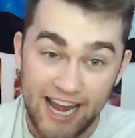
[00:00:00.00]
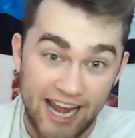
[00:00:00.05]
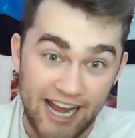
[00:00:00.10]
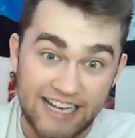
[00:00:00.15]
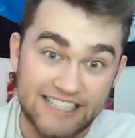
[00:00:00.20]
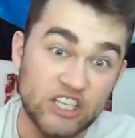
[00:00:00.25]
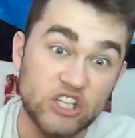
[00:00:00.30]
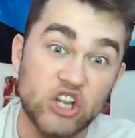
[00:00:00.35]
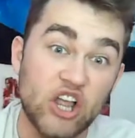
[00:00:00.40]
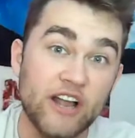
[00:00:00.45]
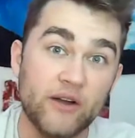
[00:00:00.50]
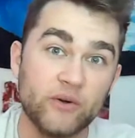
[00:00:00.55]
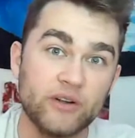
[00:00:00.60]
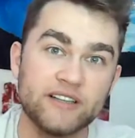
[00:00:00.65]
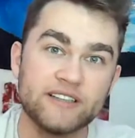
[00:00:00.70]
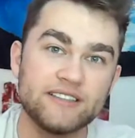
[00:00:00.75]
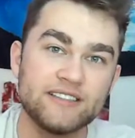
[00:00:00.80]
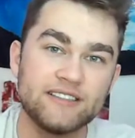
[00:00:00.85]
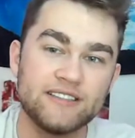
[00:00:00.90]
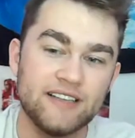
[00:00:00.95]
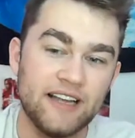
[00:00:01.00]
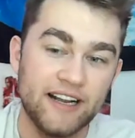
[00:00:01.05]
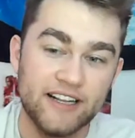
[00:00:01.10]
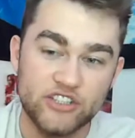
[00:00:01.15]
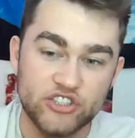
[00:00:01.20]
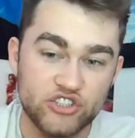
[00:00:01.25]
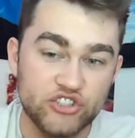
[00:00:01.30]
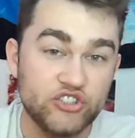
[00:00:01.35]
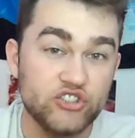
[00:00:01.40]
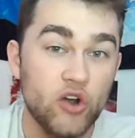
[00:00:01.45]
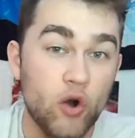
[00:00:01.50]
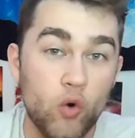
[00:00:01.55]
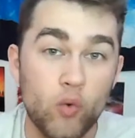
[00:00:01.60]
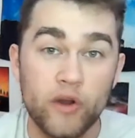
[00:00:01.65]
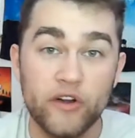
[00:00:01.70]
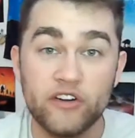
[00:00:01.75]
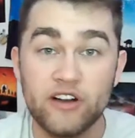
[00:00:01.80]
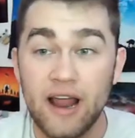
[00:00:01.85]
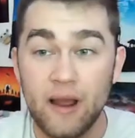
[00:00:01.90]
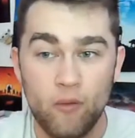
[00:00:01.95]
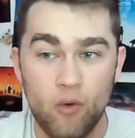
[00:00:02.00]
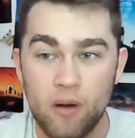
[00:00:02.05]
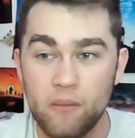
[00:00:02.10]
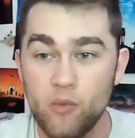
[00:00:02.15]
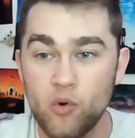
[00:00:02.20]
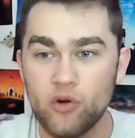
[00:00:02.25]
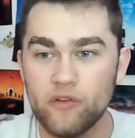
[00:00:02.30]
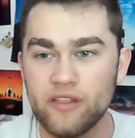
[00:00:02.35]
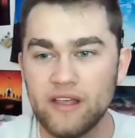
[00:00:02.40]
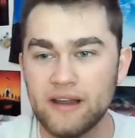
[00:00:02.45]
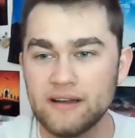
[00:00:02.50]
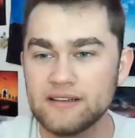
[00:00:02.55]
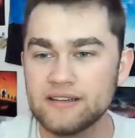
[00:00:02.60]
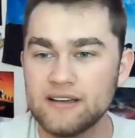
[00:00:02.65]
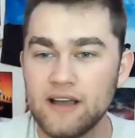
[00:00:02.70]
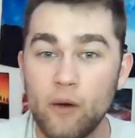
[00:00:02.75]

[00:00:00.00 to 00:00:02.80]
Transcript: and it's hilarious, and it's just so weird, and I want more of that.